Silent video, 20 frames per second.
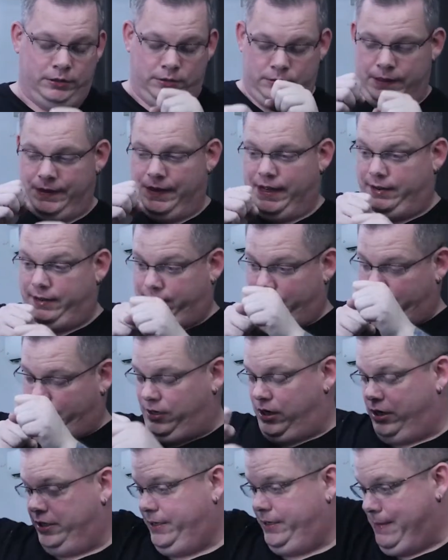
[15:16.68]
What they say,
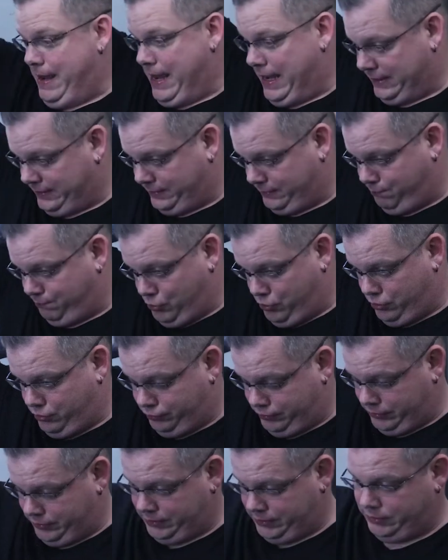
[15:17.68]
don your mask. Put
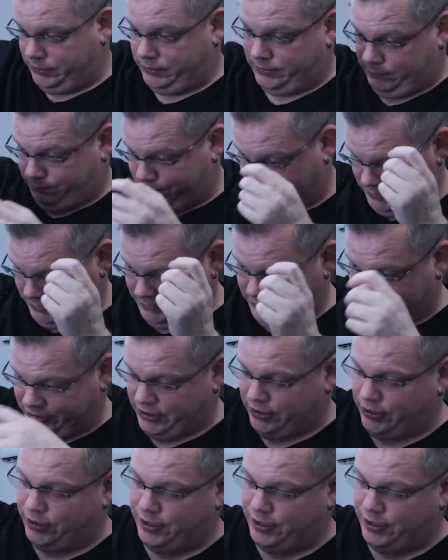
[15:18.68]
the shit